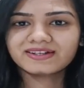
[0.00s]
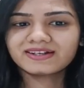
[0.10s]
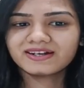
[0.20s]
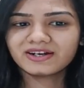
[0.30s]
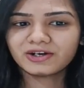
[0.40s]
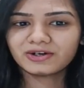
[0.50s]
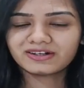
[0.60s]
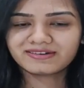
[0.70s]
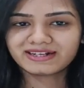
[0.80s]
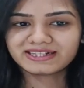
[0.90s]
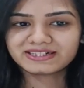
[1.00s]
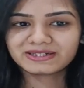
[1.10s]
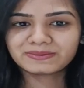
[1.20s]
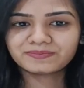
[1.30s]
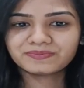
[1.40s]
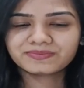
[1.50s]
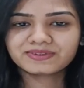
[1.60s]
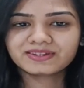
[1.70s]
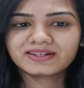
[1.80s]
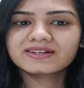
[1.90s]
Alright.
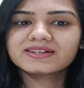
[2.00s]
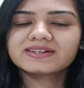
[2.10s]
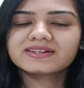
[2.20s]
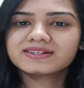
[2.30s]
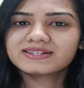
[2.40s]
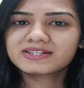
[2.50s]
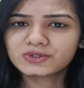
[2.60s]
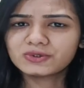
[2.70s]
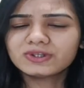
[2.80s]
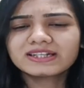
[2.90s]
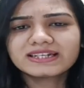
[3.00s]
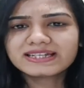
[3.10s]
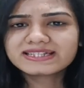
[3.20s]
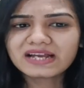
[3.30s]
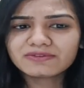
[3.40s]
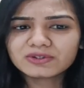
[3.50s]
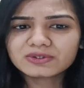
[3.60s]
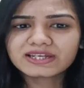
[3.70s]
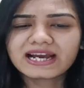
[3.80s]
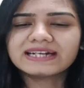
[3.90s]
So let's have a look
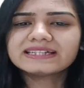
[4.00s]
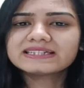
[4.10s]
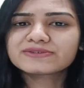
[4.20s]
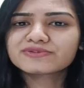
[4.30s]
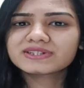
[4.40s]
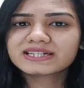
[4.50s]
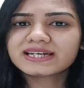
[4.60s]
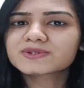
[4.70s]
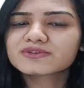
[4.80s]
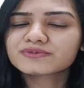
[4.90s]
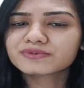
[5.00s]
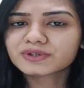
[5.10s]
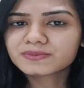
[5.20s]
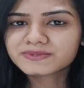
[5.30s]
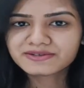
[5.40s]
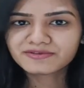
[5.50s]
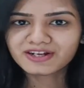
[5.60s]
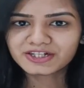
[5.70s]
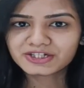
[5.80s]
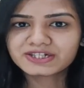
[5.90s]
at the different types of verbs in
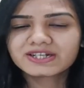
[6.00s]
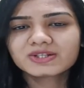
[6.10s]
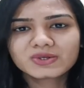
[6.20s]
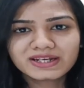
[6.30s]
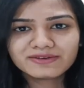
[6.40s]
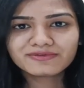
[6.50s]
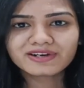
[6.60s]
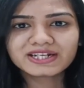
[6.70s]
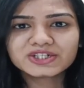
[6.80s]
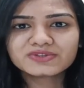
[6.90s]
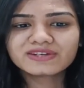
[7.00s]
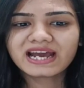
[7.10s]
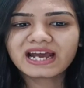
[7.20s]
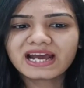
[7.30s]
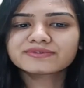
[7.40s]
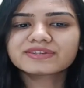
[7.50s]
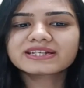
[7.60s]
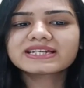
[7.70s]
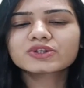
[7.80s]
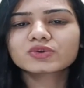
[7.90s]
French. So in French, we have three
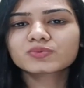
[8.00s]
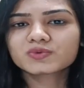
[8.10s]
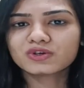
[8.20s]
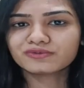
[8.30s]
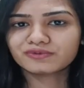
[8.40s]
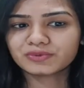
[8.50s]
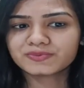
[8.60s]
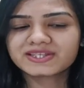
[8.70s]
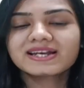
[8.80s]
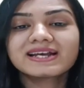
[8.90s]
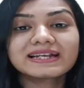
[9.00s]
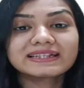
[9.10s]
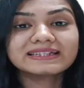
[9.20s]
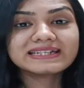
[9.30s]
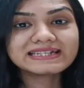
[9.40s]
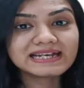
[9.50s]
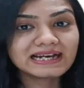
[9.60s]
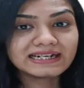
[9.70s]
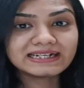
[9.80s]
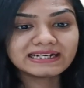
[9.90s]
groups of verbs: the ER
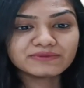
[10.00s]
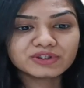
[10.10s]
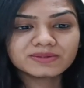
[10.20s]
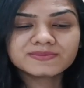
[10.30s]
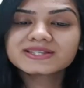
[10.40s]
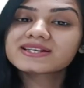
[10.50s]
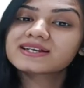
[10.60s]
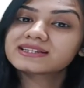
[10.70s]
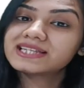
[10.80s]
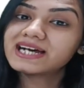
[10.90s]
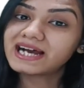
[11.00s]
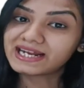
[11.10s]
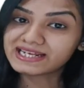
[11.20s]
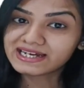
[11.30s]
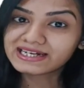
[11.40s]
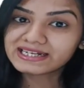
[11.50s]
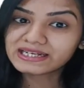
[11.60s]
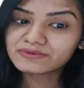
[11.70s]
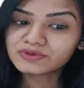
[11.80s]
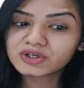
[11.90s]
ending verbs, the IR ending
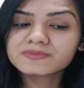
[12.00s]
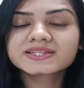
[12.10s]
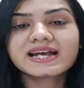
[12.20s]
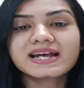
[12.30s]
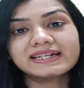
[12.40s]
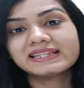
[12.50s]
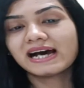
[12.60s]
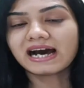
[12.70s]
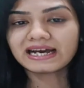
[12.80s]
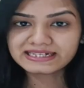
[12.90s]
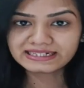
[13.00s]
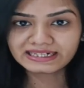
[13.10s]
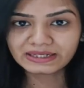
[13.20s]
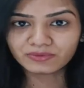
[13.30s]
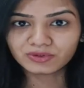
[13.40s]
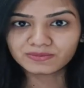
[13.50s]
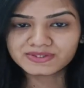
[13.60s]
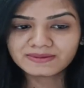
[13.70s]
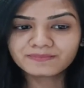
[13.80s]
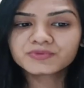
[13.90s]
verbs, and the RE ending verbs.
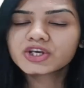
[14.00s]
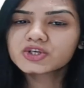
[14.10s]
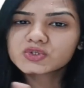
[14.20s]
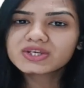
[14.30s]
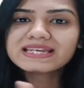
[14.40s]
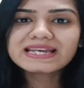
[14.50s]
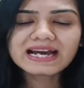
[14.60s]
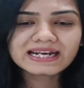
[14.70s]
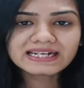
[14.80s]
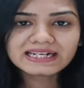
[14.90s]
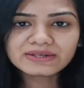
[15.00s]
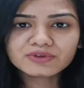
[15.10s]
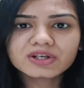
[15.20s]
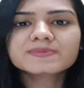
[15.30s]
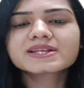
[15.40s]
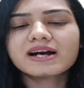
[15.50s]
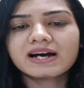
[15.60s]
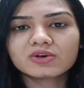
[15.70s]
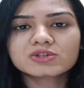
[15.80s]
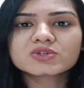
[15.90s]
So ER ending verbs are
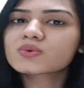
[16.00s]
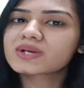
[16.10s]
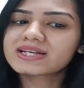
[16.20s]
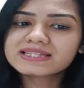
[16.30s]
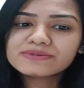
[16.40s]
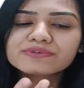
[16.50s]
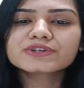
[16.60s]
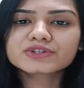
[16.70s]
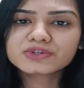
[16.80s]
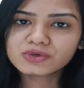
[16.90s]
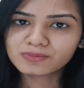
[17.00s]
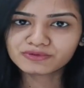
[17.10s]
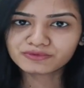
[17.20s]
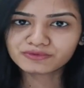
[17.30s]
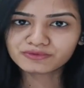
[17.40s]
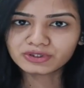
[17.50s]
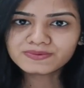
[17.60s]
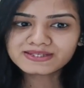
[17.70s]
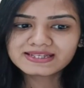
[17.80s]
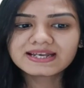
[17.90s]
also known as the first group of verbs.
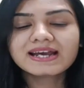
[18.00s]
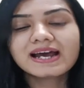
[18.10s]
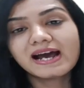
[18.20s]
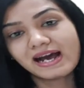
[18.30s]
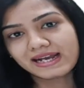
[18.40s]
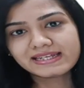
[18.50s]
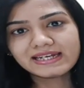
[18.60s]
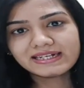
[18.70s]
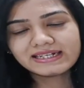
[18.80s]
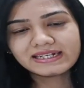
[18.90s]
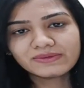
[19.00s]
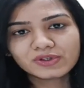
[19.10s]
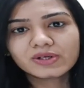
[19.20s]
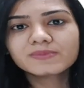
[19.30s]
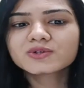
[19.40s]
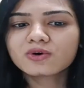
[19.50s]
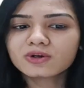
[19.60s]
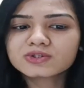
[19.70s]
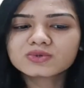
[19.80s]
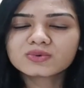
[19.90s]
IR ending verbs also
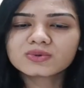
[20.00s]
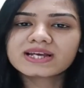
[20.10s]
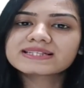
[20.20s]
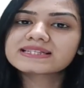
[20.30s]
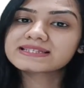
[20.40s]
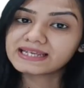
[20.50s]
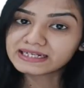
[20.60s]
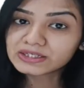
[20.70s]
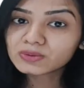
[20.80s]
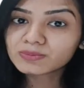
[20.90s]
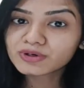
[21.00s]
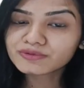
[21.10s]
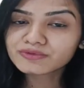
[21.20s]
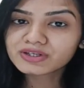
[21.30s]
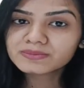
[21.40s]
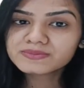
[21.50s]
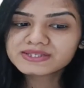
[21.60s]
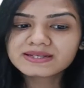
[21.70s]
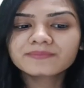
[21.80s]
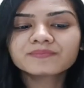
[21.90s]
known as the second group of verbs,
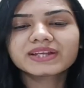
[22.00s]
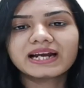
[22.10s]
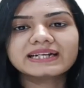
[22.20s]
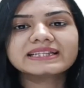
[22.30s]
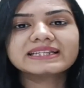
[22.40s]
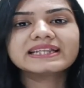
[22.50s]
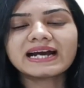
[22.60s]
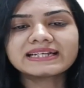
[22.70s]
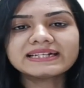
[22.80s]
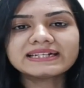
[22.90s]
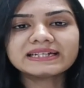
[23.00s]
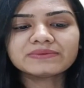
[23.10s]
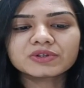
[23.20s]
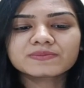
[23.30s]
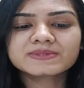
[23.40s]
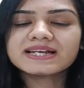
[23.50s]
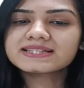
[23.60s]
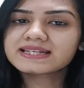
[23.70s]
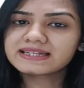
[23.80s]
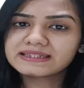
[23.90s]
and the RE ending verbs as
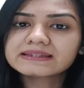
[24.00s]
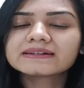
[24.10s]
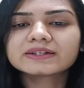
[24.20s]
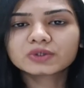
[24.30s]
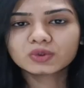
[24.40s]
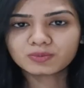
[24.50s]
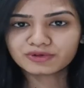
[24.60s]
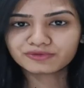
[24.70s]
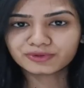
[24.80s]
the third group of verb.